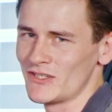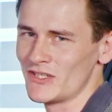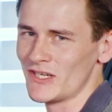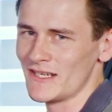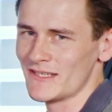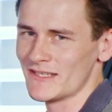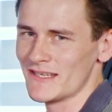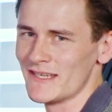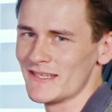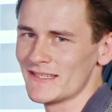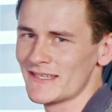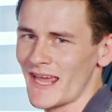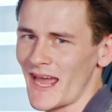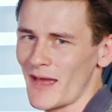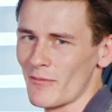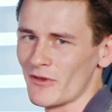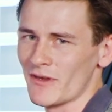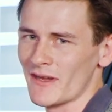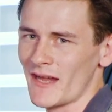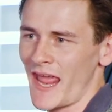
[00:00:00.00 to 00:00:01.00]
GT's
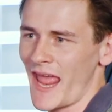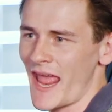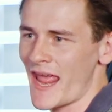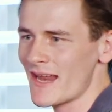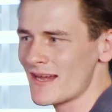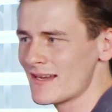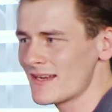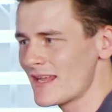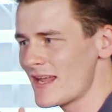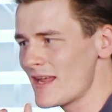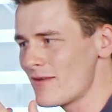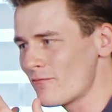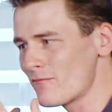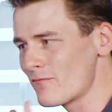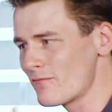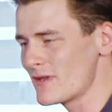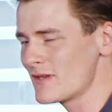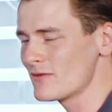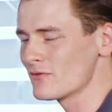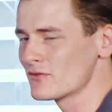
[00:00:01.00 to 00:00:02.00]
cabin, and it
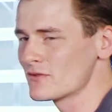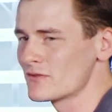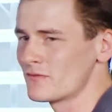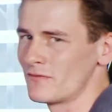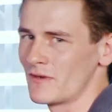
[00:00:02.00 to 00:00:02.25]
feels